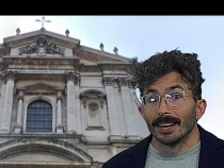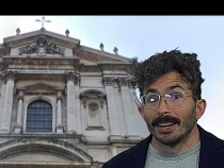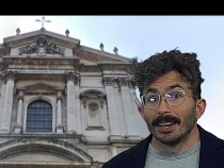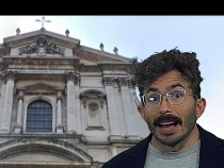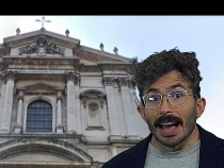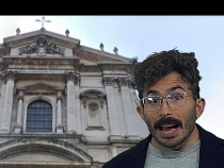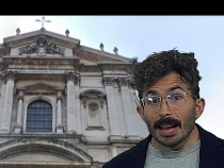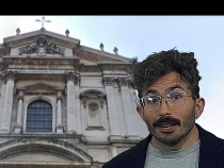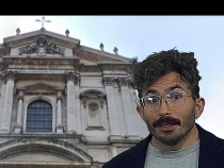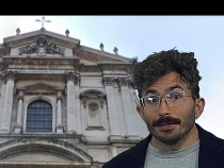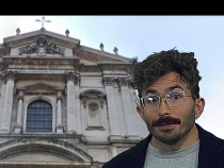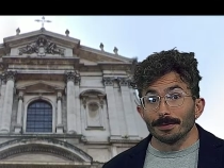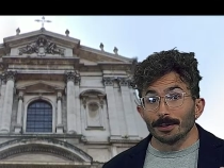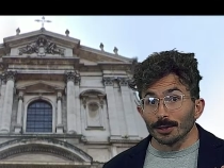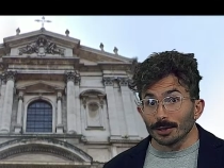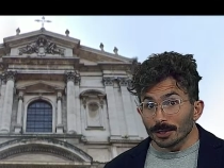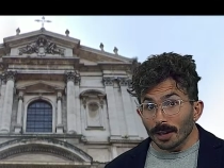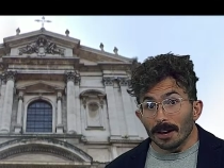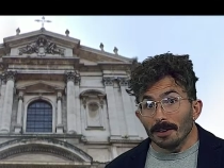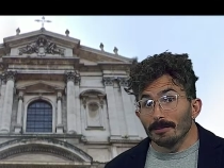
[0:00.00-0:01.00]
And for
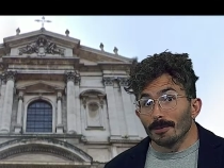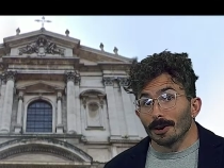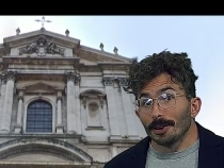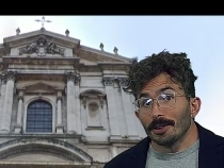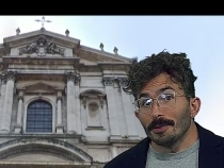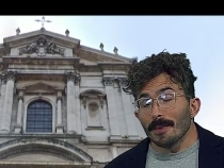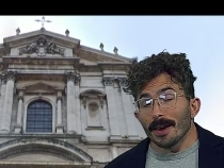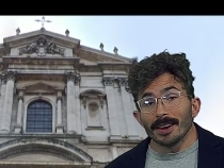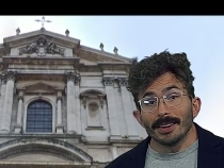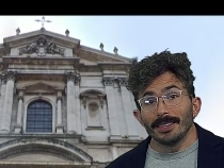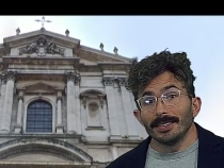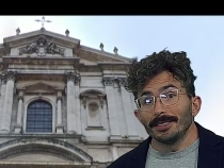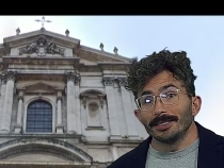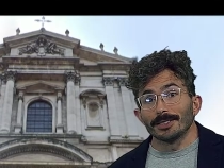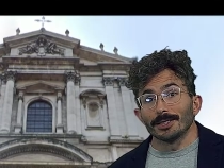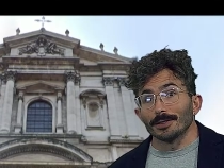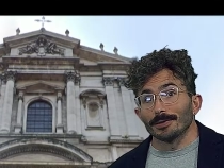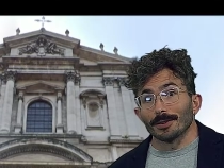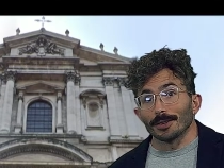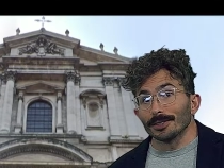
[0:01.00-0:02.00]
some, art humanities is
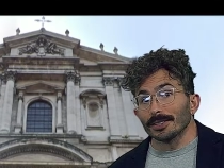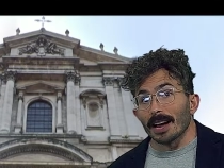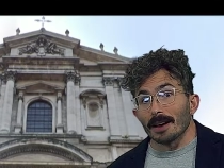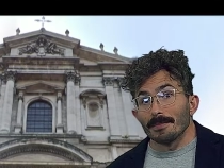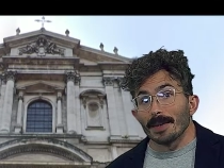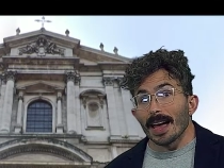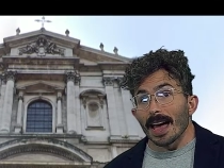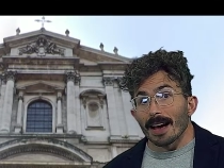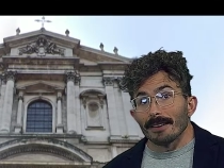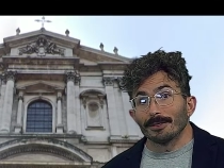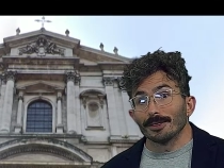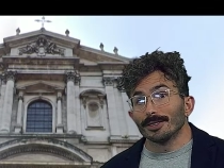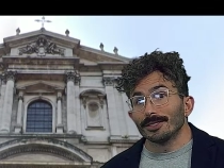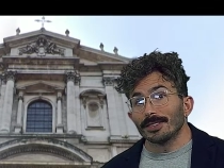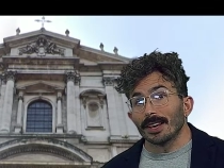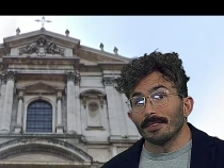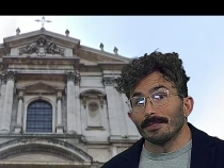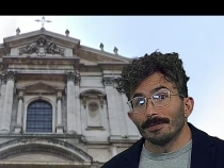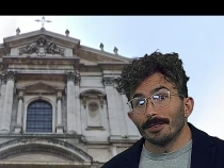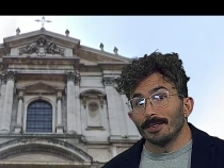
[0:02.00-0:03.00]
the first time they ever
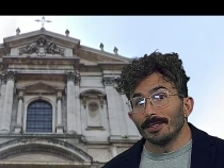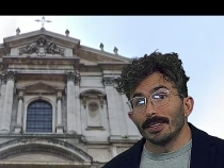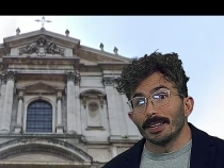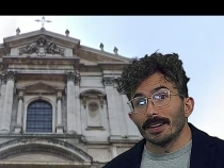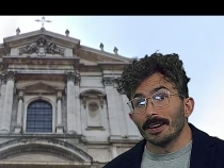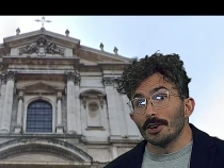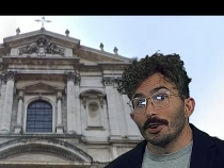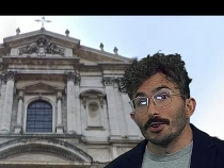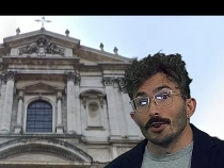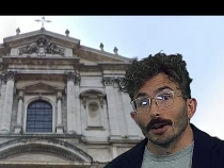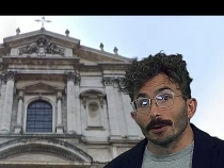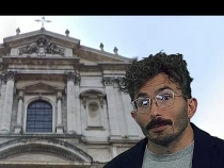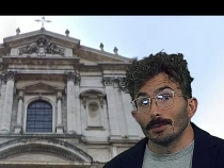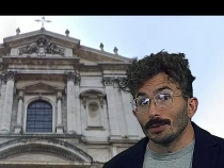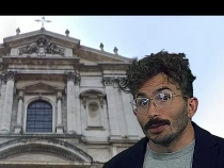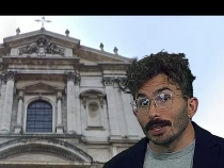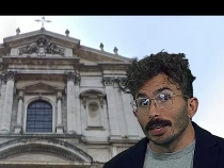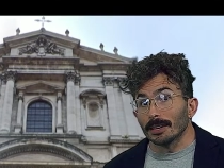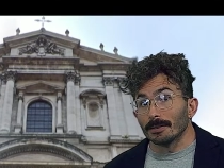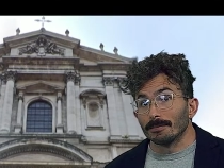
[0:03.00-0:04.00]
set foot in a New York
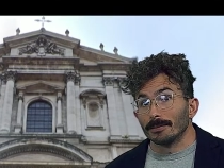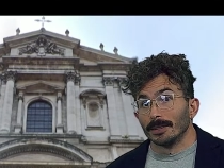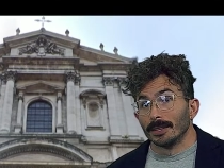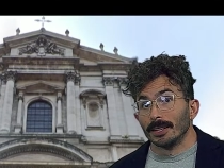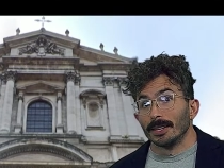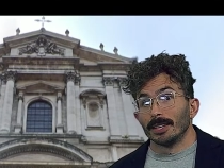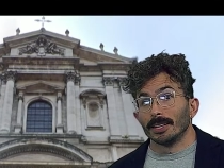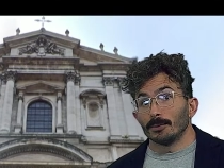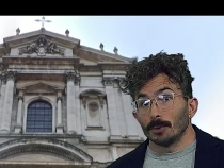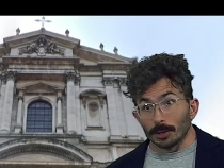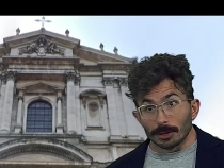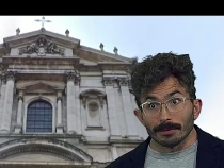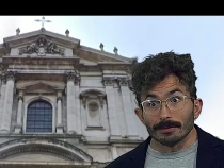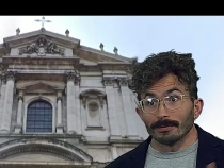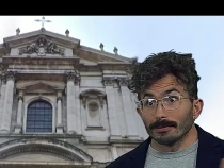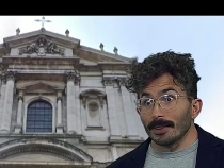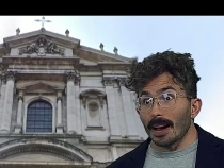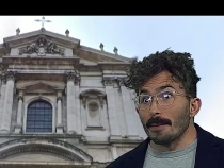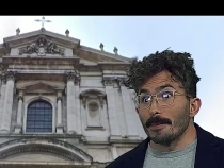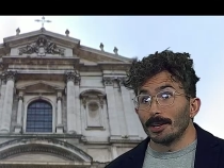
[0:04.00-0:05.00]
museum, which
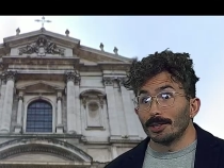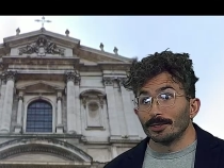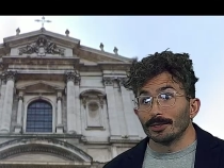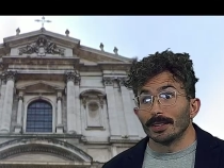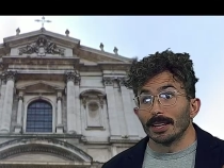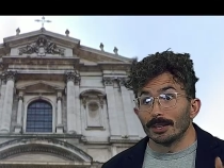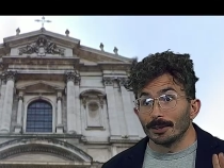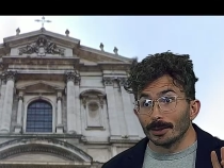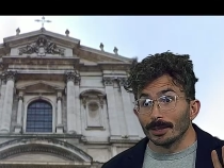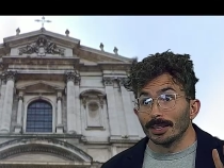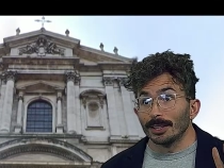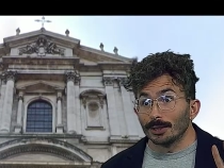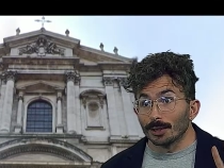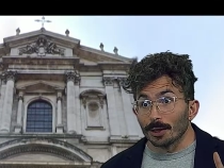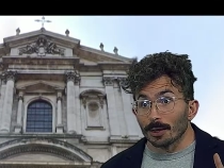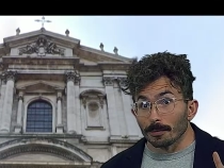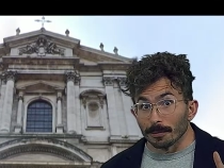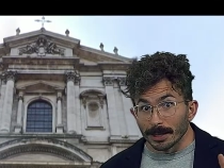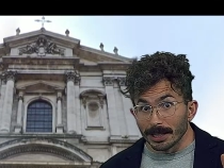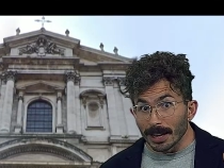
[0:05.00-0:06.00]
I make sure they do at least
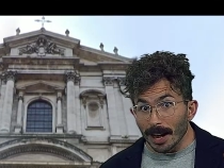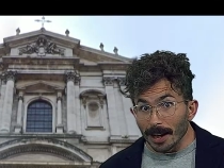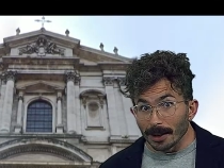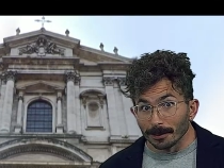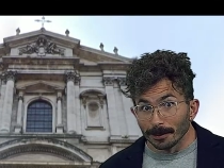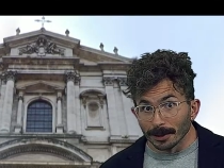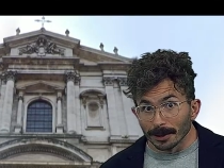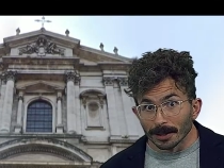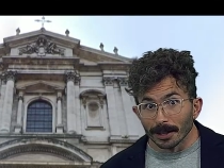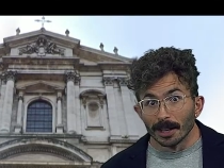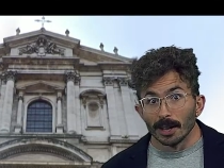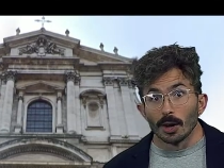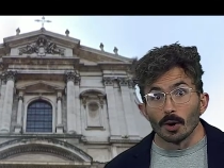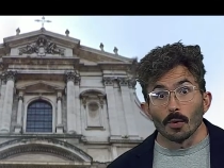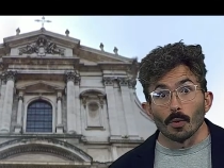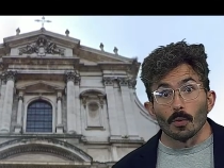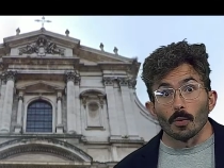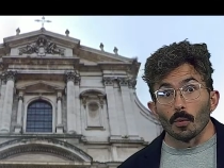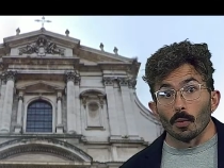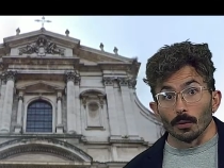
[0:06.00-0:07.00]
3 times,
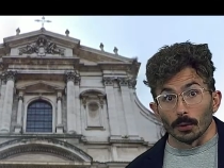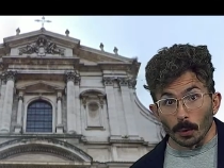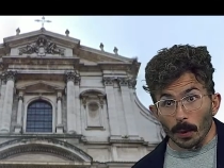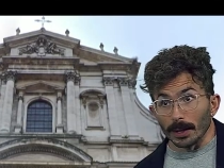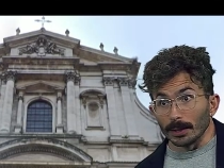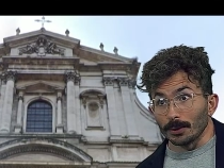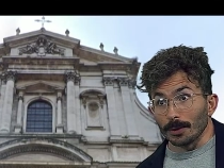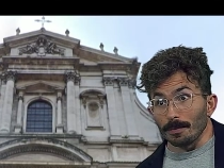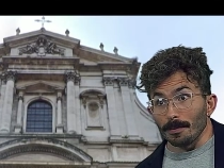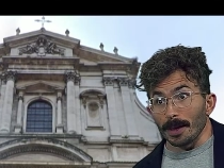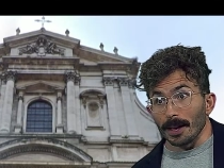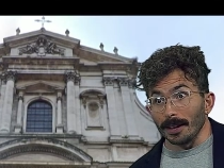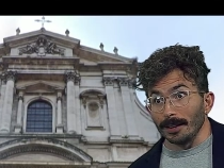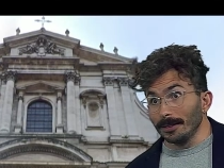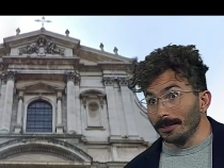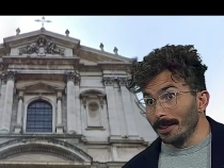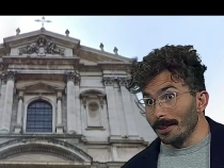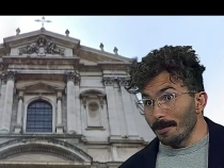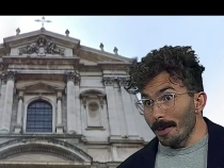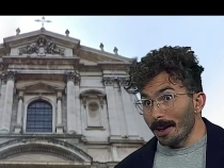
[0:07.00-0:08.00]
twice with me,
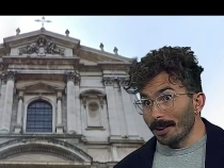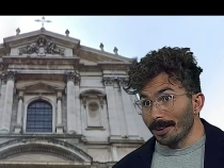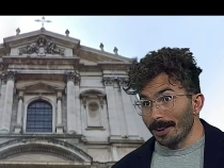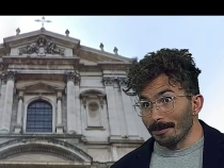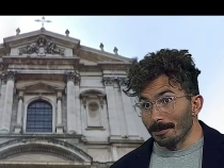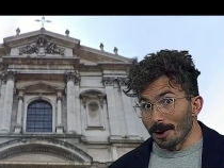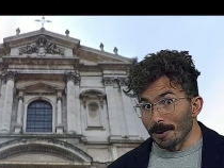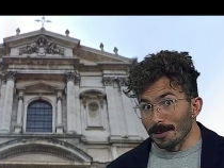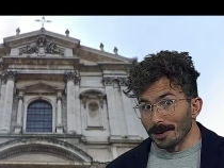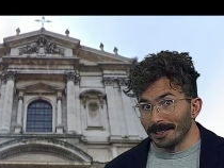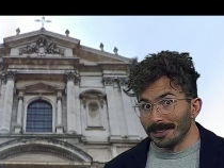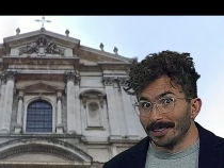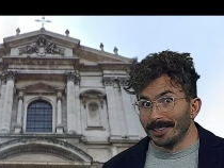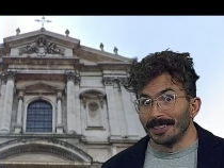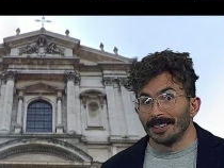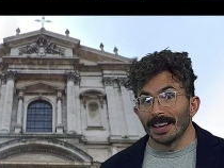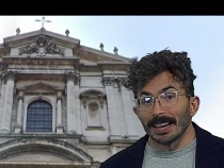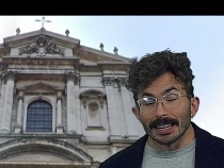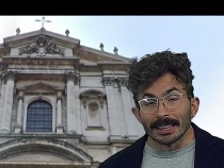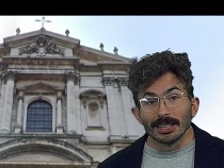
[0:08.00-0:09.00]
the Met and MoMA,
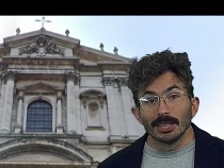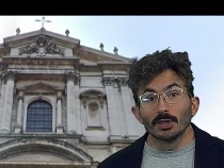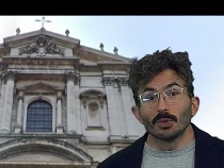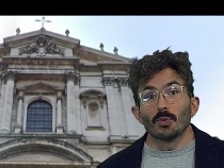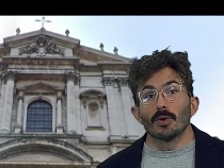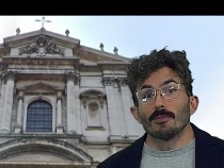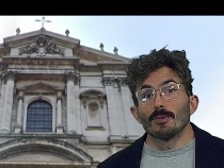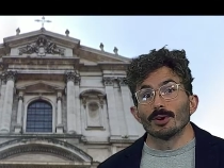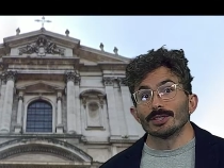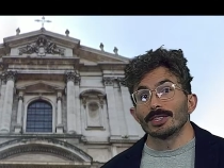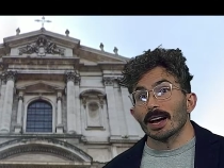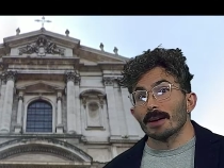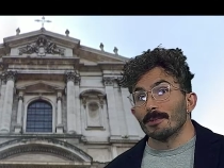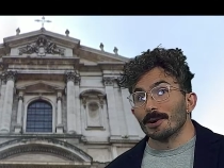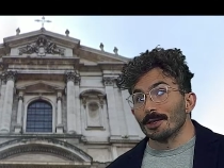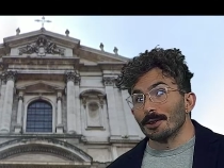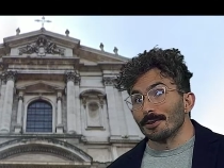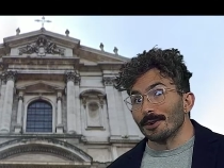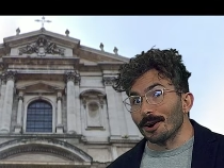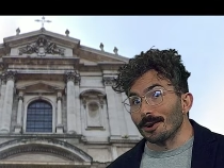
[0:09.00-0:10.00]
and at least 1 more time on
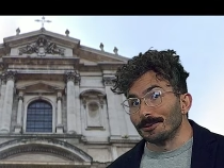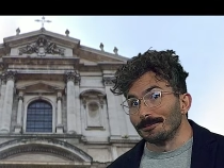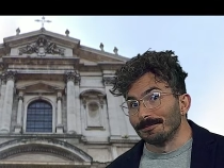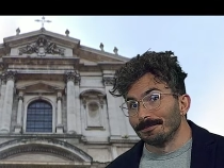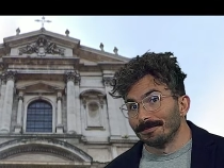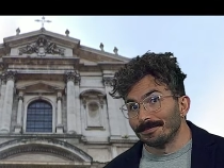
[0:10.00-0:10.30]
their own.